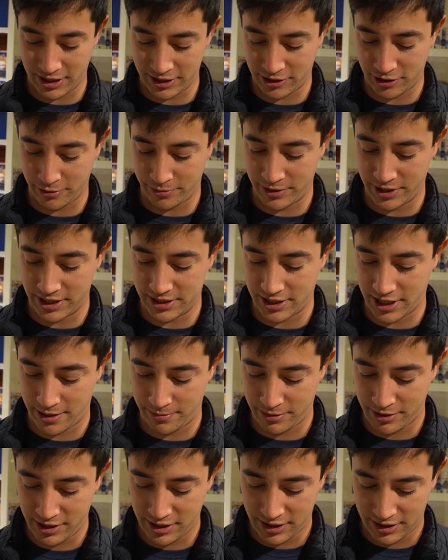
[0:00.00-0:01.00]
Let's open this
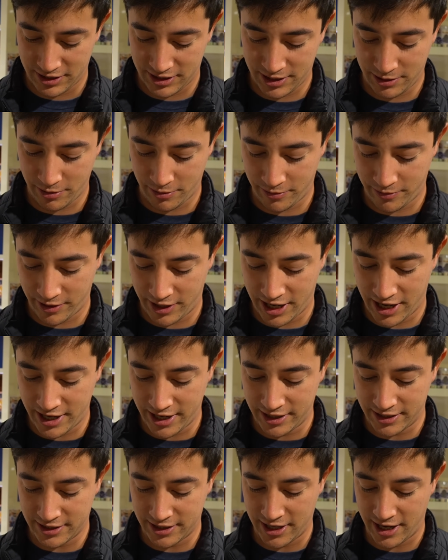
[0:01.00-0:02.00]
up, see what we got
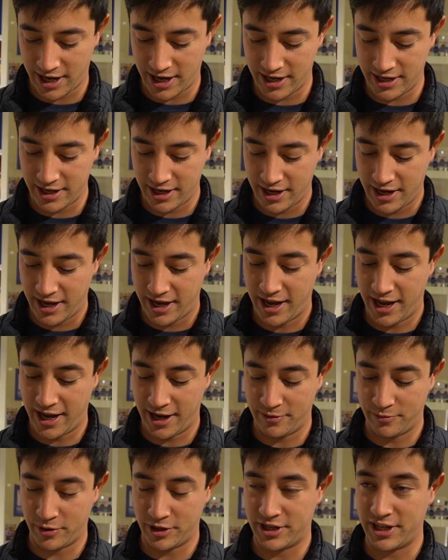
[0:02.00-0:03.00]
inside,
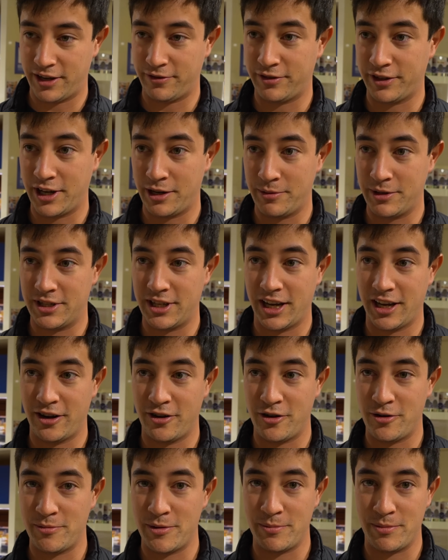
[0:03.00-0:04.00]
and we're definitely gonna be taking
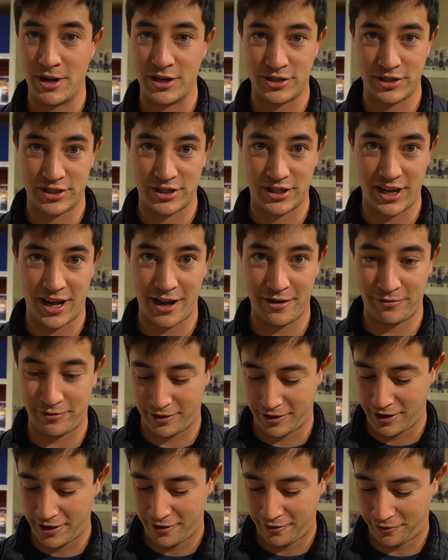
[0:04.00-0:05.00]
home a bunch of stuff
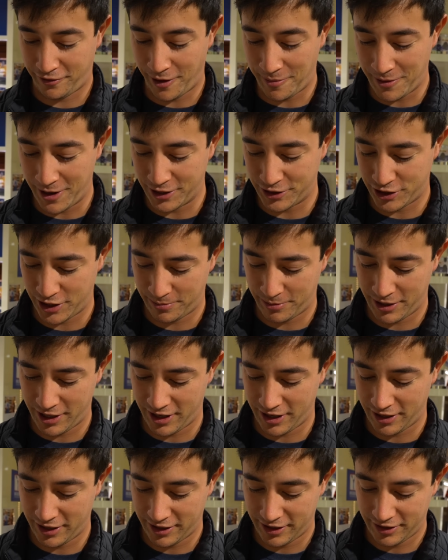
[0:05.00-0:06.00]
from our trip
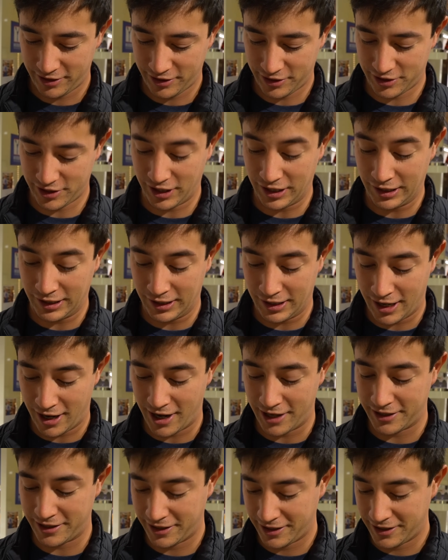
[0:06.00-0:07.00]
here. There's a
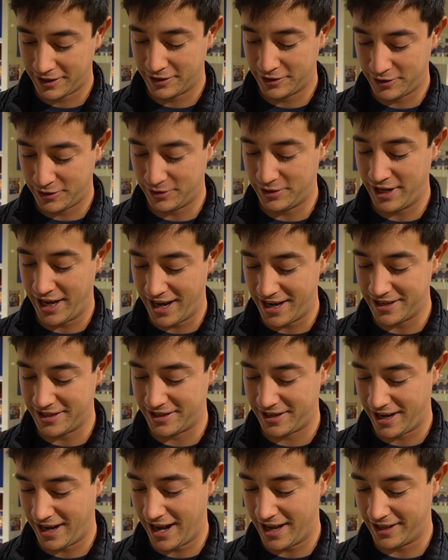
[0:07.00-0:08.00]
lot to
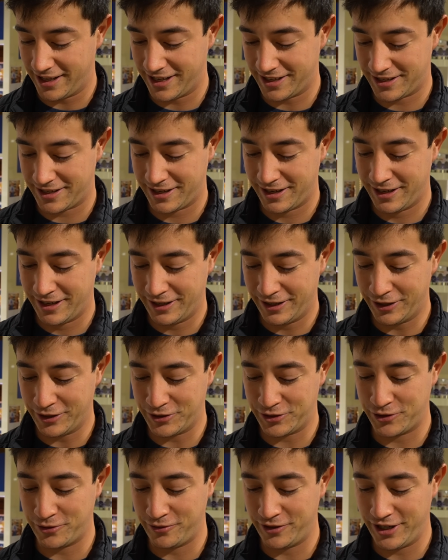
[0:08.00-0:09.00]
taste at this little
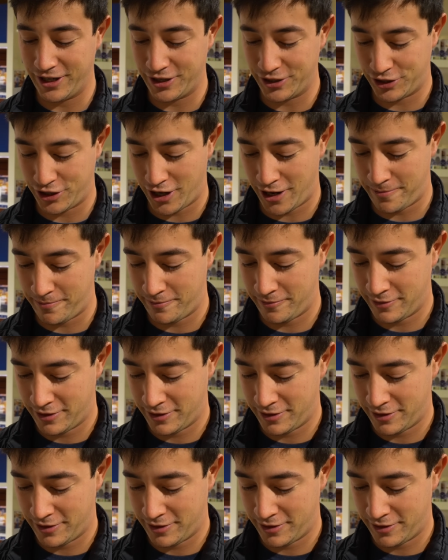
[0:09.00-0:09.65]
souvenir shop.